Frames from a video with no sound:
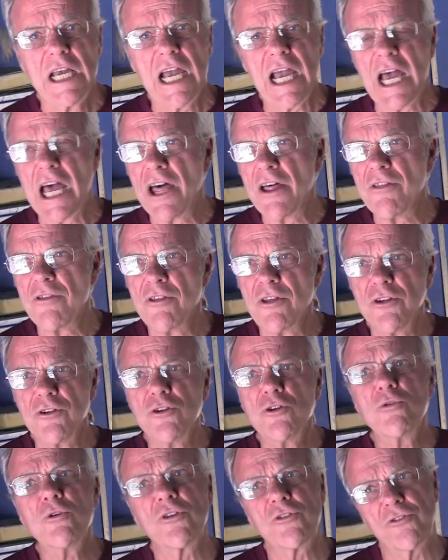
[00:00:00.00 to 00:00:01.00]
And the
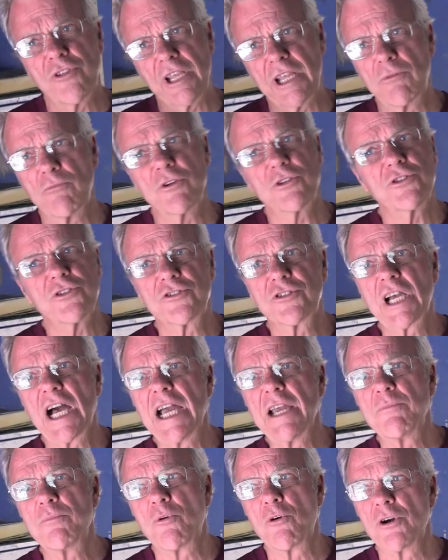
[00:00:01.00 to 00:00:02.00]
newest thing, which is
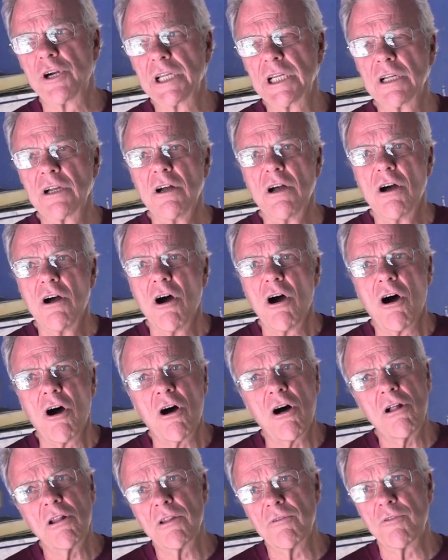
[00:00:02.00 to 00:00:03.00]
kiteboarding,
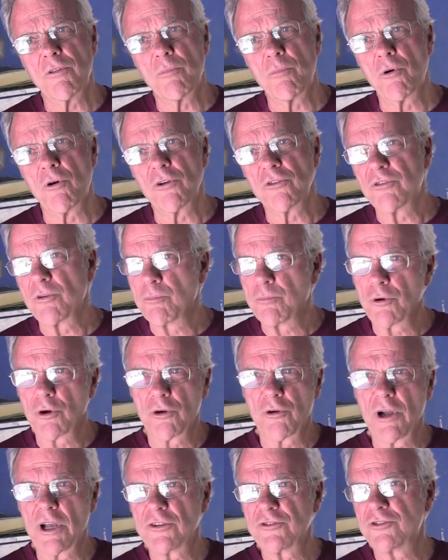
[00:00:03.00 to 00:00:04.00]
all of the boards have
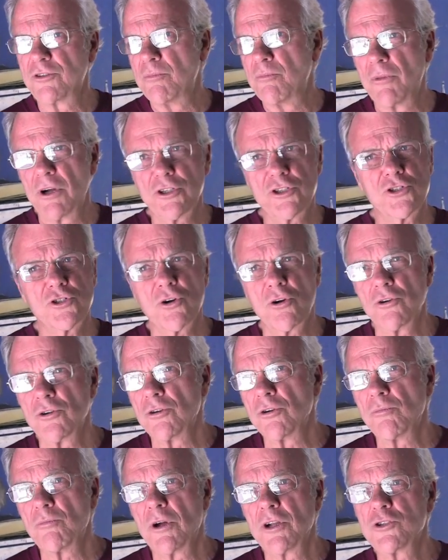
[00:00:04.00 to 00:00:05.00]
progressed to much
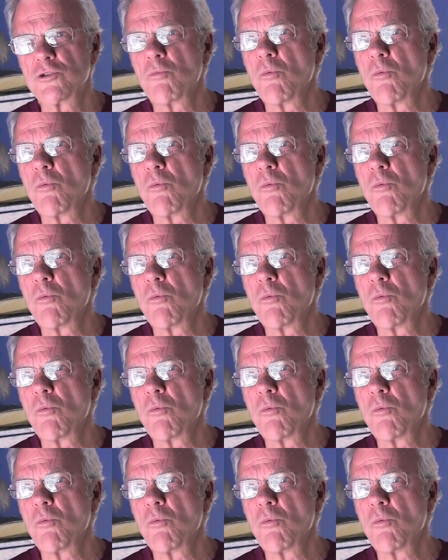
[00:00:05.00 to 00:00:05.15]
shorter and much